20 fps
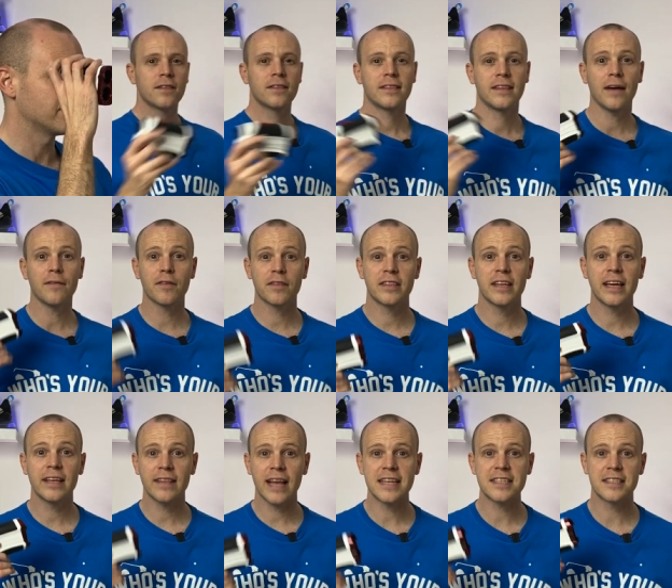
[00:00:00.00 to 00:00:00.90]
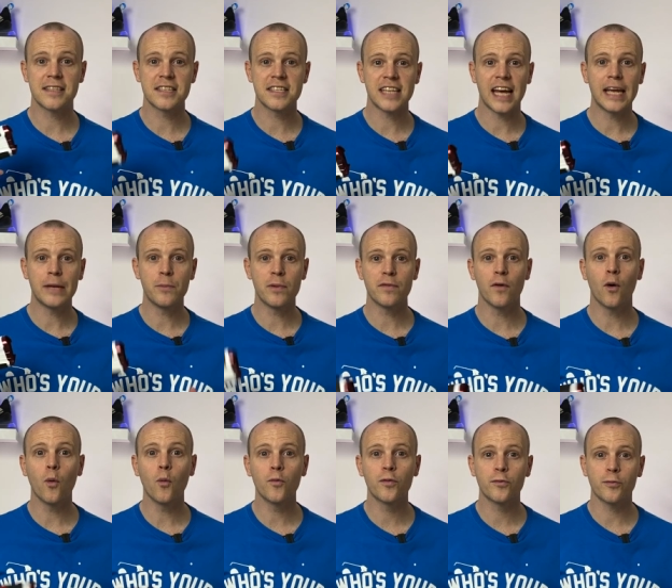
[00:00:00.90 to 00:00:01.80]
The other thing that's the same with
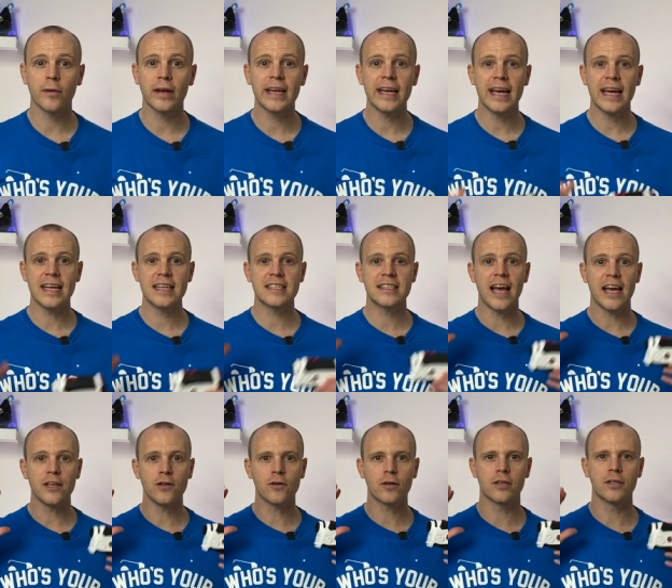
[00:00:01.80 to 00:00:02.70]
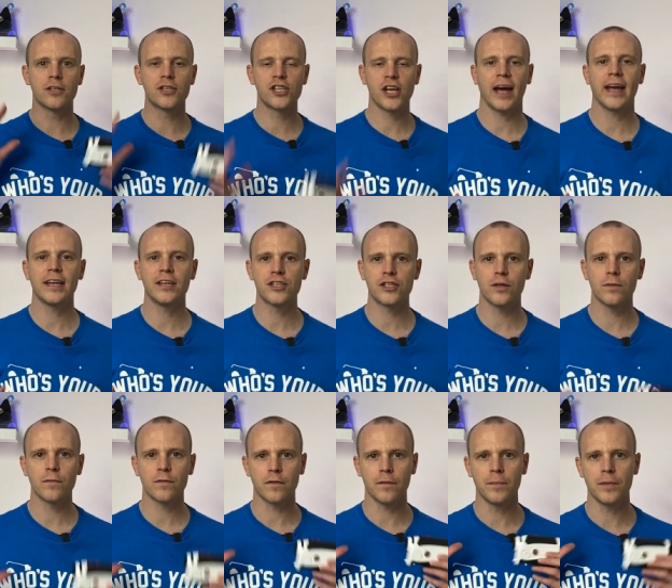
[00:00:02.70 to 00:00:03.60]
all three is that you can change them
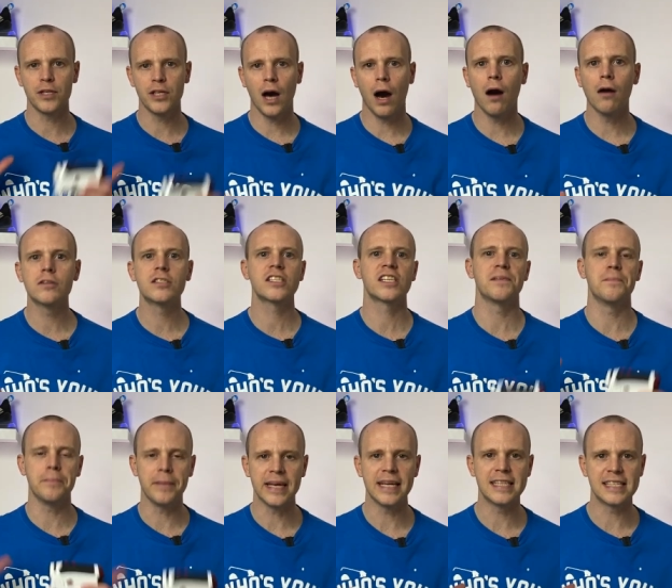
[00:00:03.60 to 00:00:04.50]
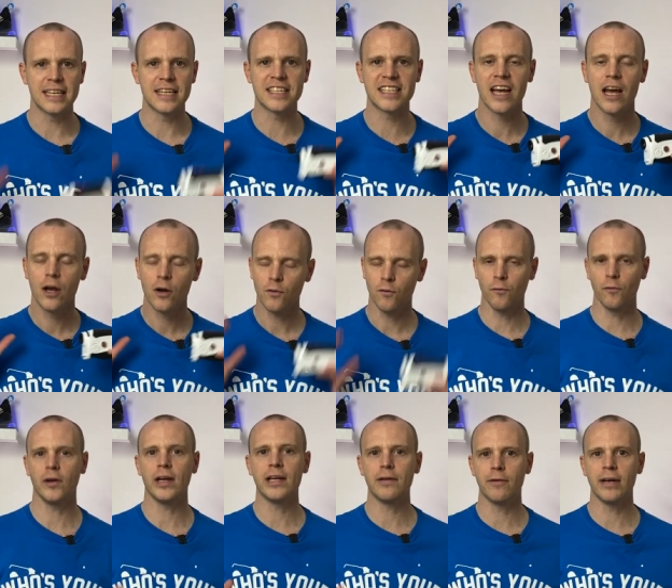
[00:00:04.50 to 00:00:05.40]
from yards to meters
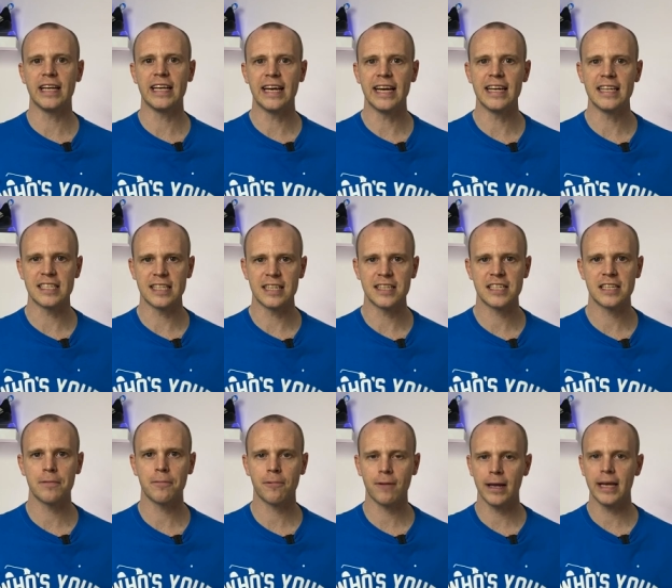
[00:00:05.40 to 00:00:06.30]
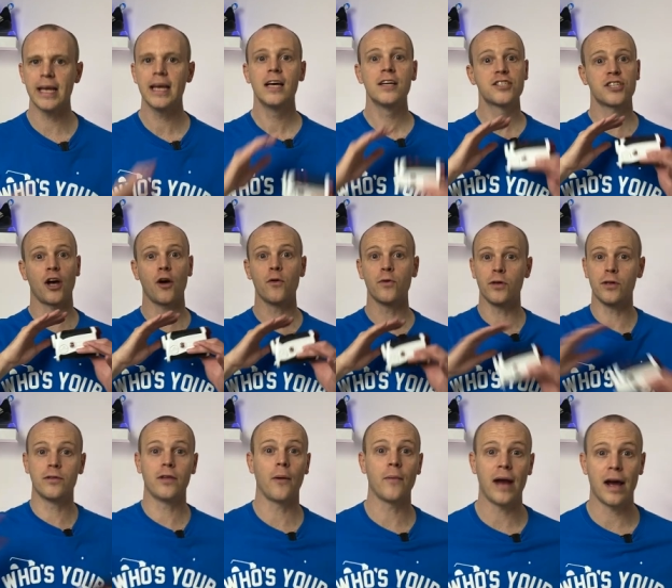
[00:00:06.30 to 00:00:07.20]
really, really easy and simply, so you
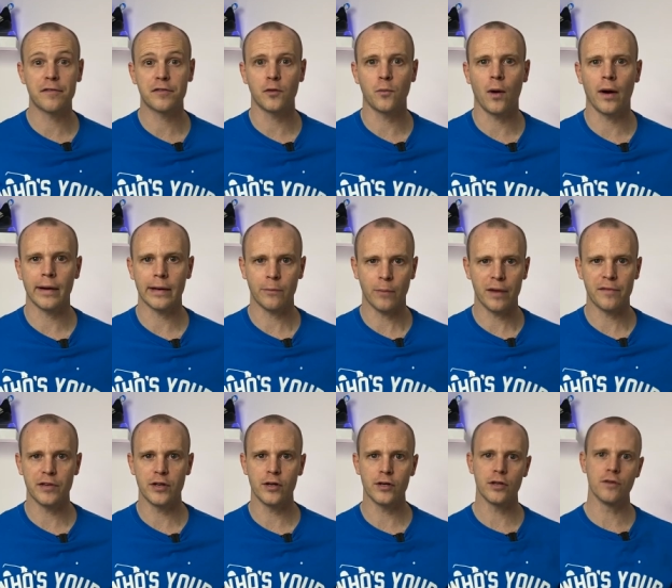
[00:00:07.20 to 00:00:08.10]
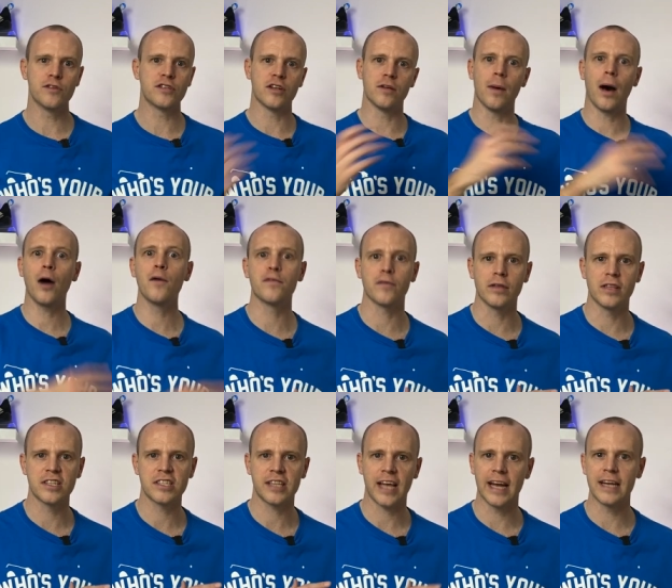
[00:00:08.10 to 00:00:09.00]
don't have to worry whether you're using them over in the
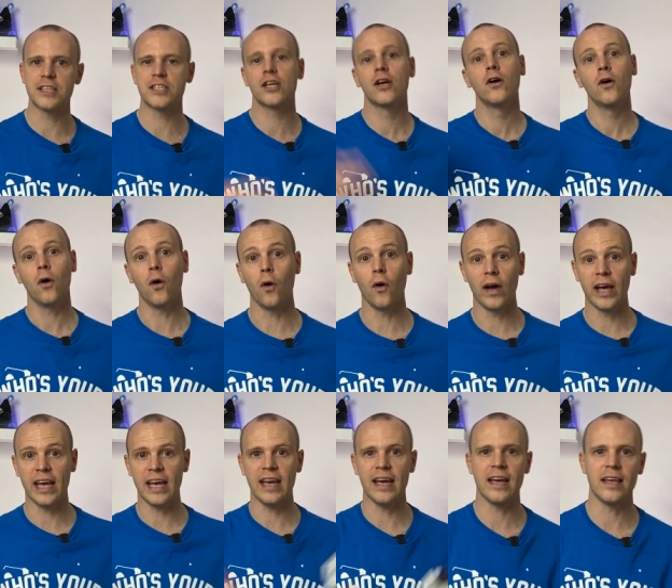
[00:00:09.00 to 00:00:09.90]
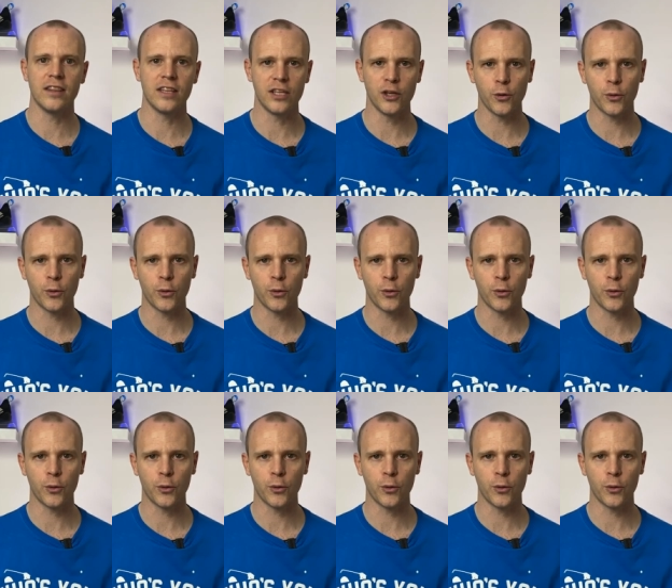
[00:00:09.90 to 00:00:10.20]
States or here in the